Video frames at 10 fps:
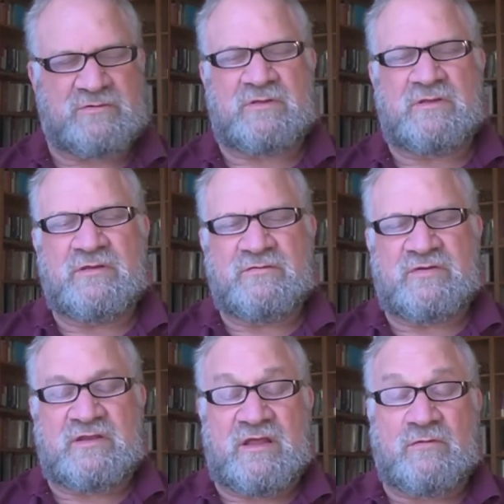the
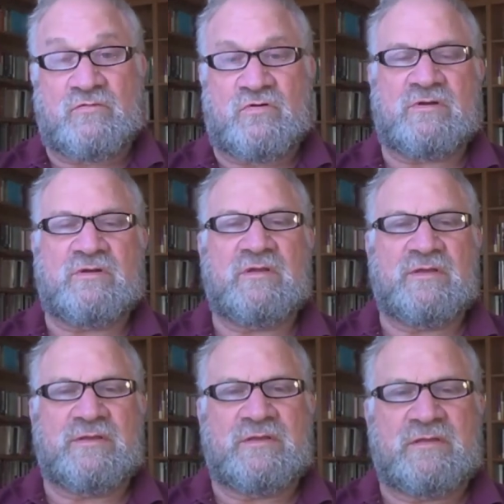Vietnam War,
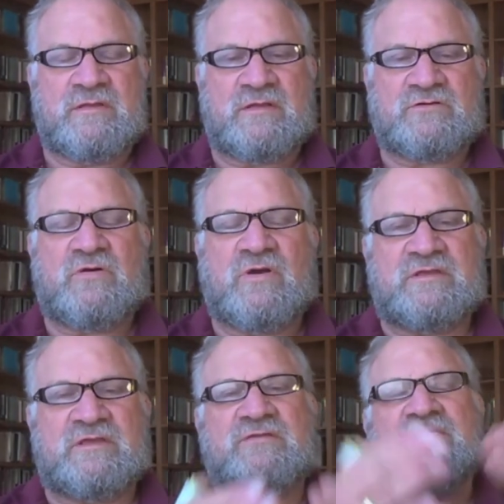and tried
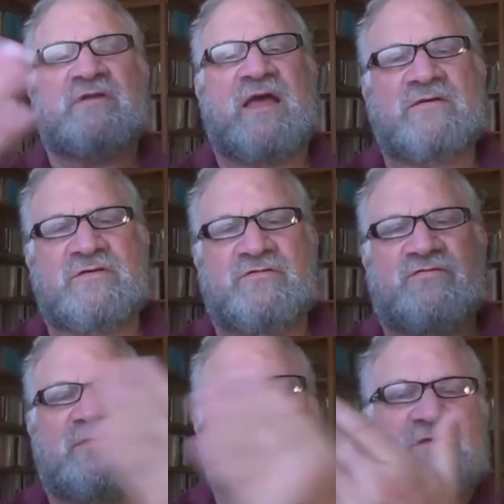to even out his
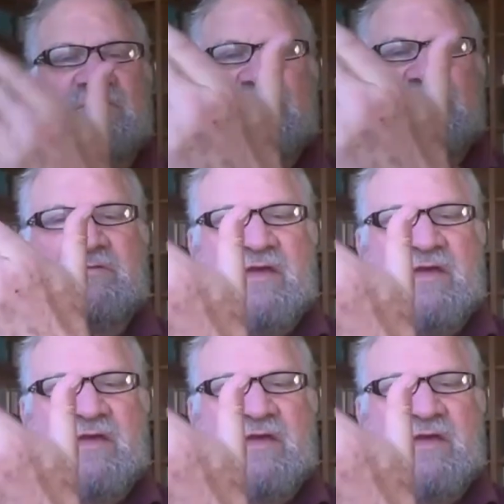feelings toward